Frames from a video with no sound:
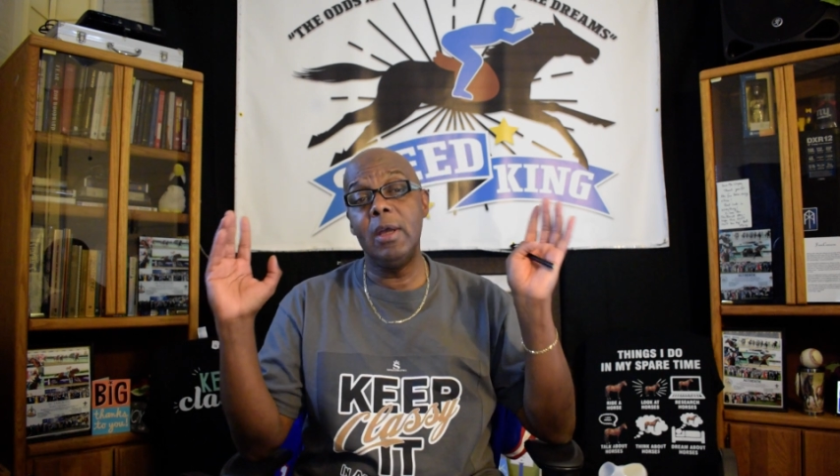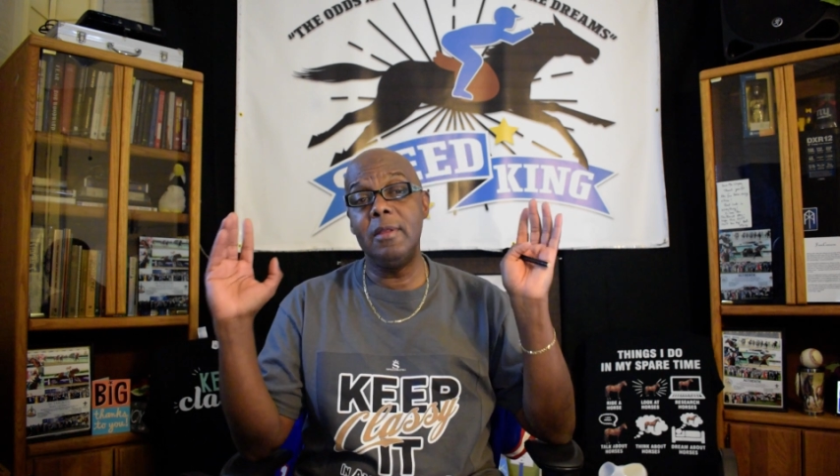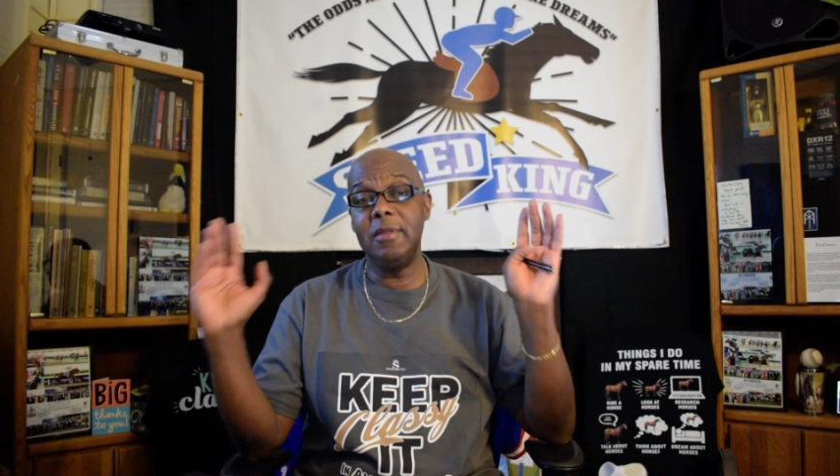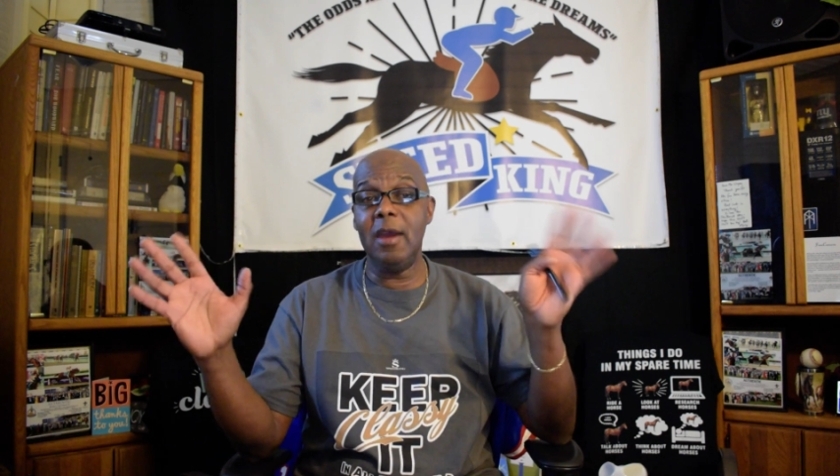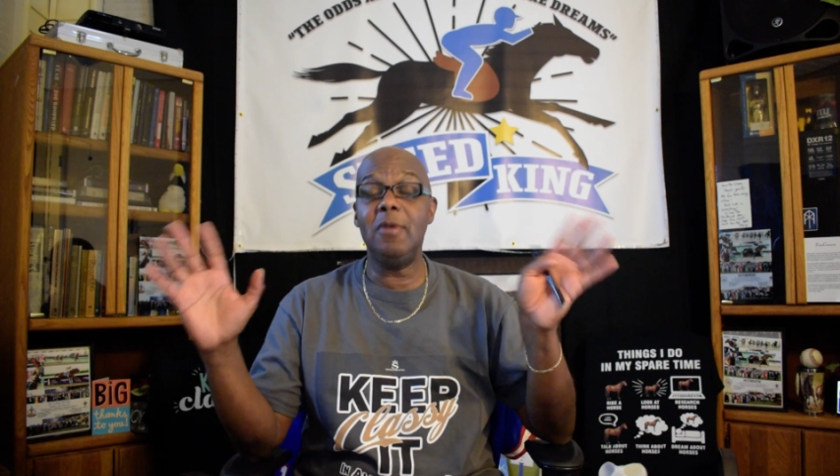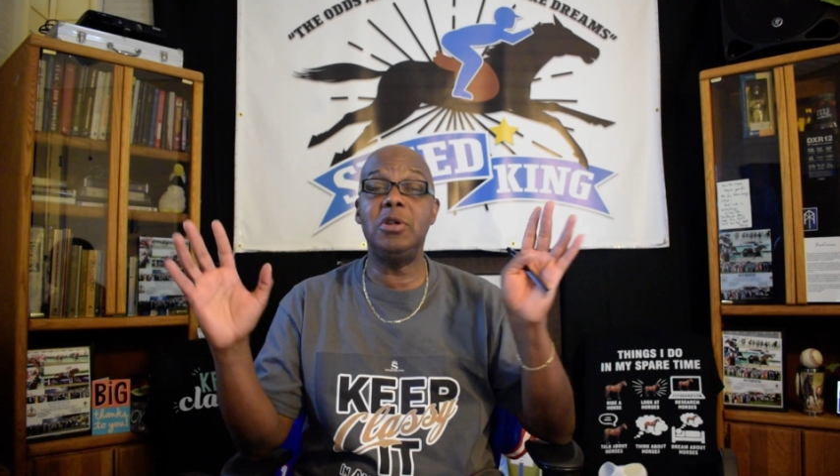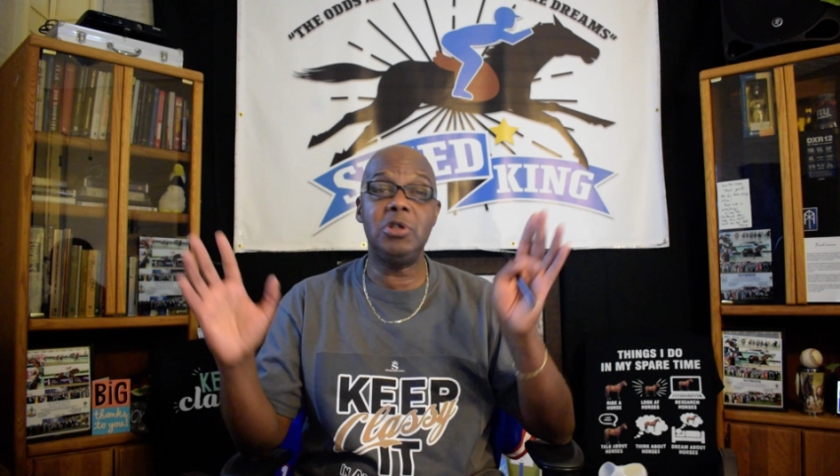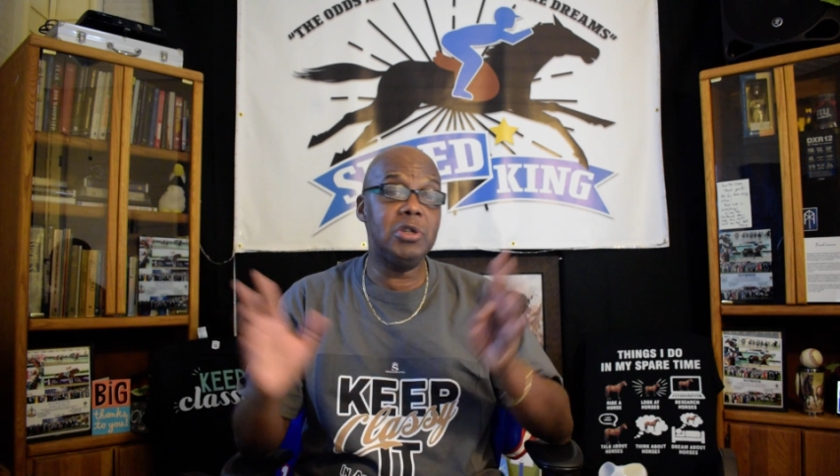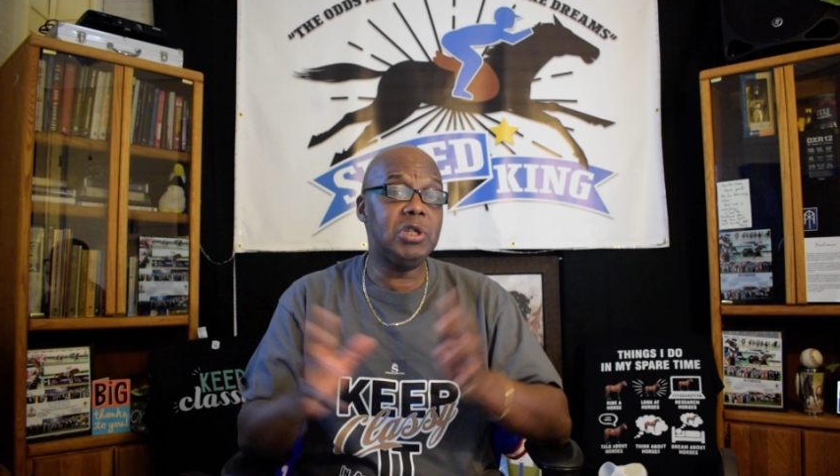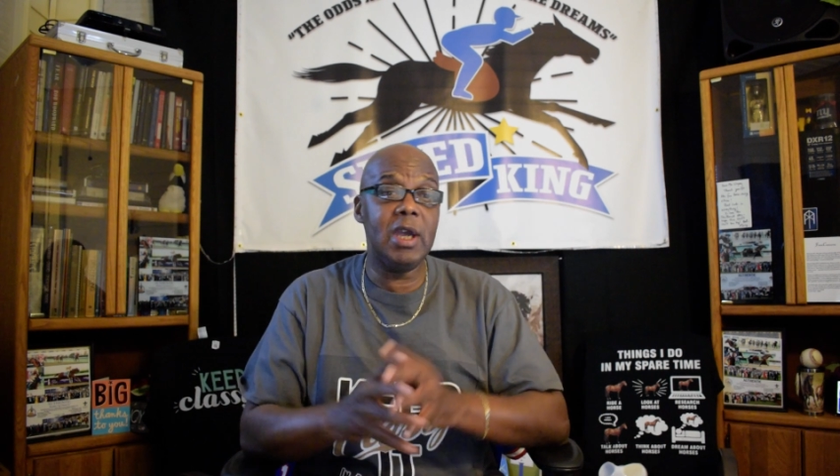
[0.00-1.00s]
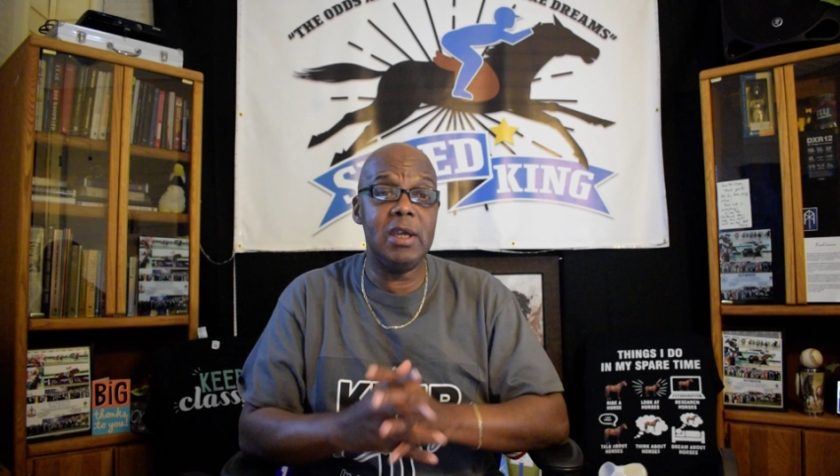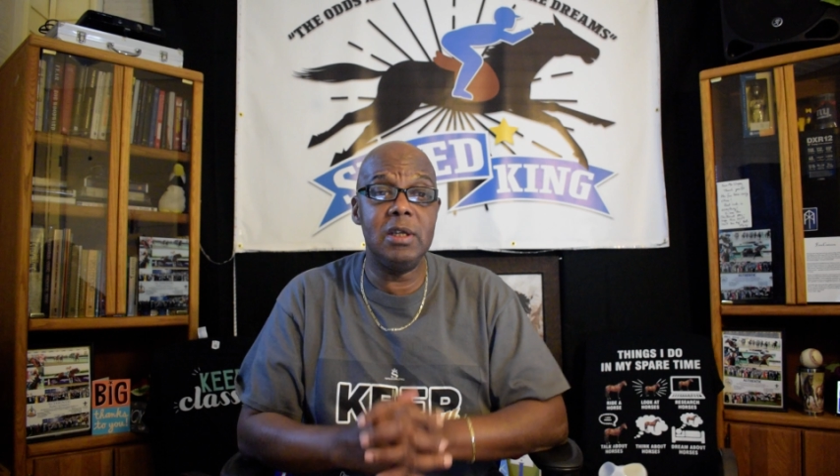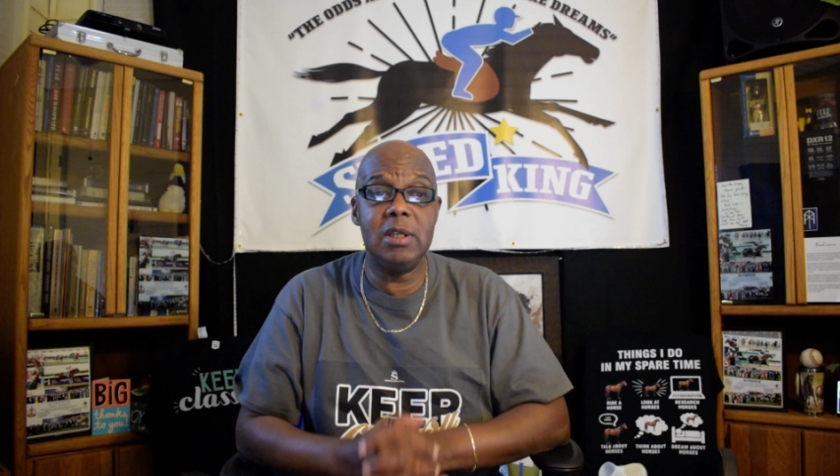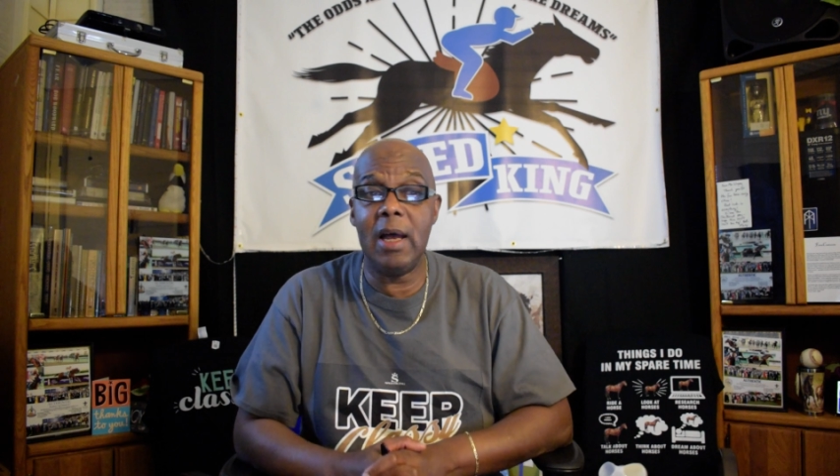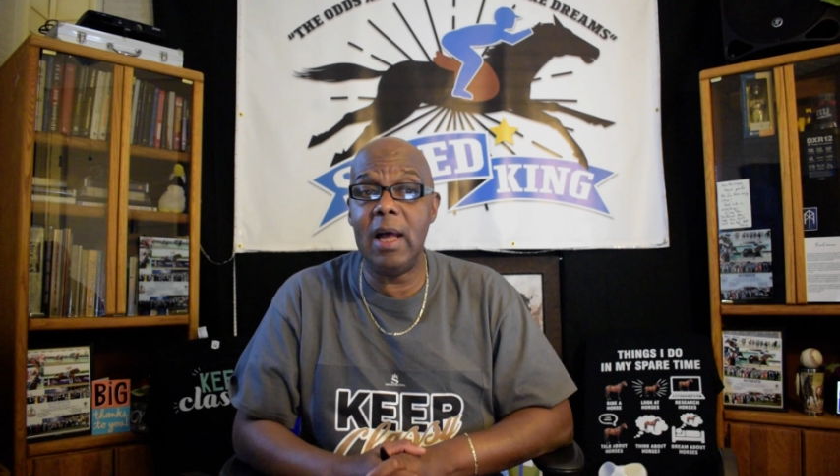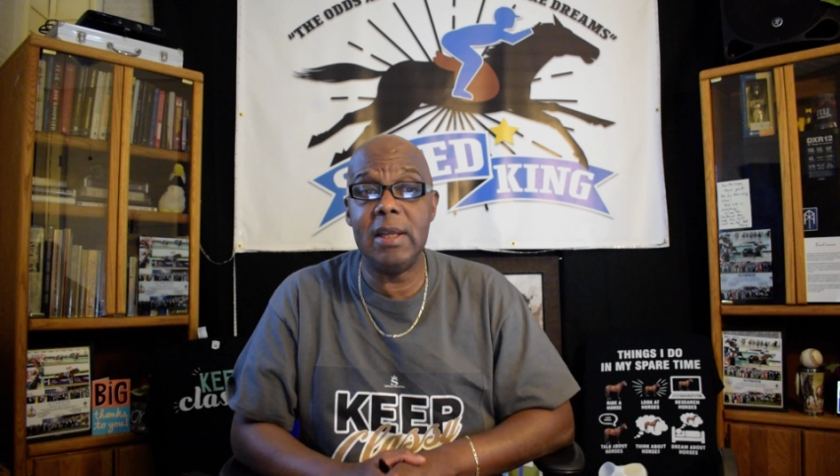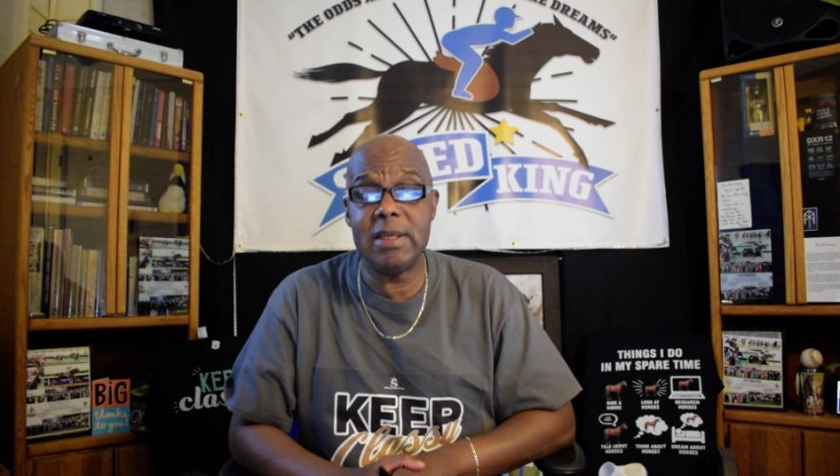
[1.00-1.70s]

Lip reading: there is your China Doll